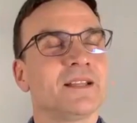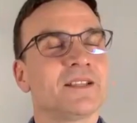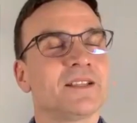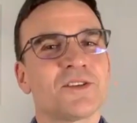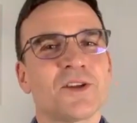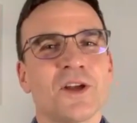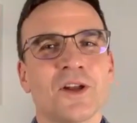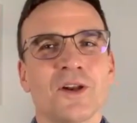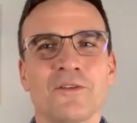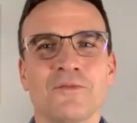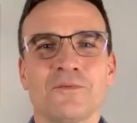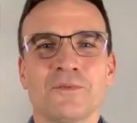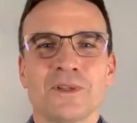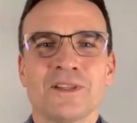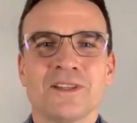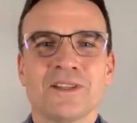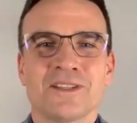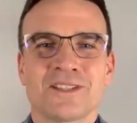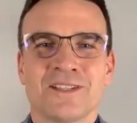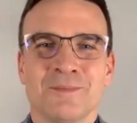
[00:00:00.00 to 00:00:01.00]
Let's start off
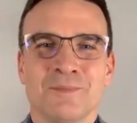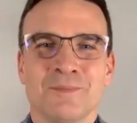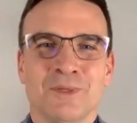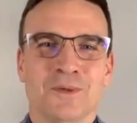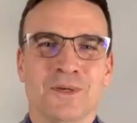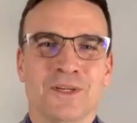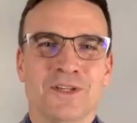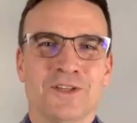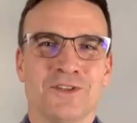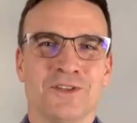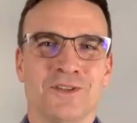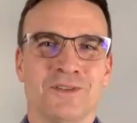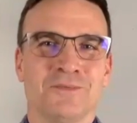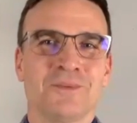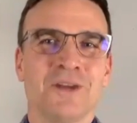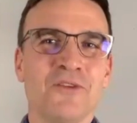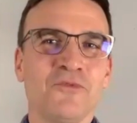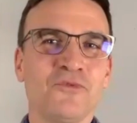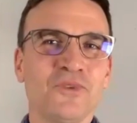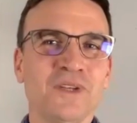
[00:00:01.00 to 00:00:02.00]
with this simple question.
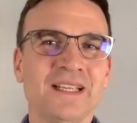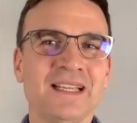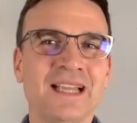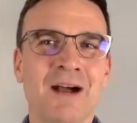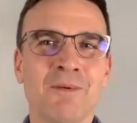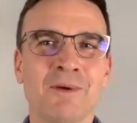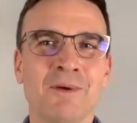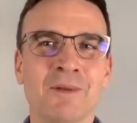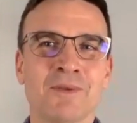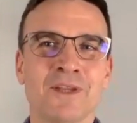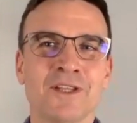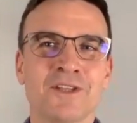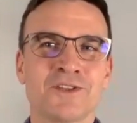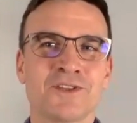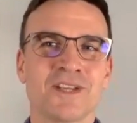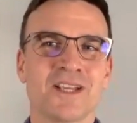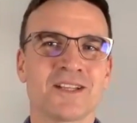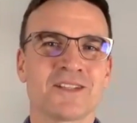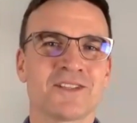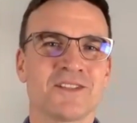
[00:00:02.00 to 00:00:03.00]
Roughly how many
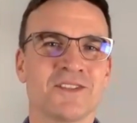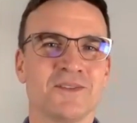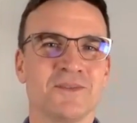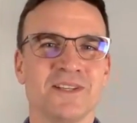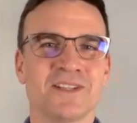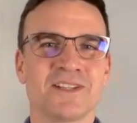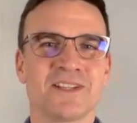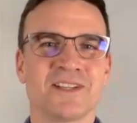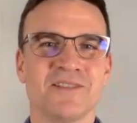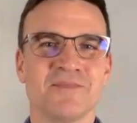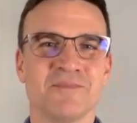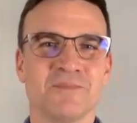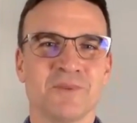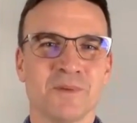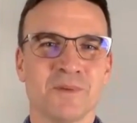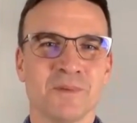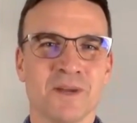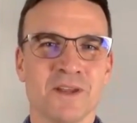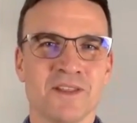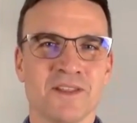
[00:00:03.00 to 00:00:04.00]
pitch decks do you receive
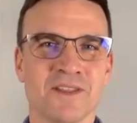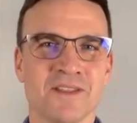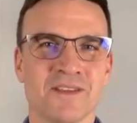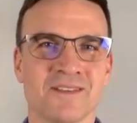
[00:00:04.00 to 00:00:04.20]
per month?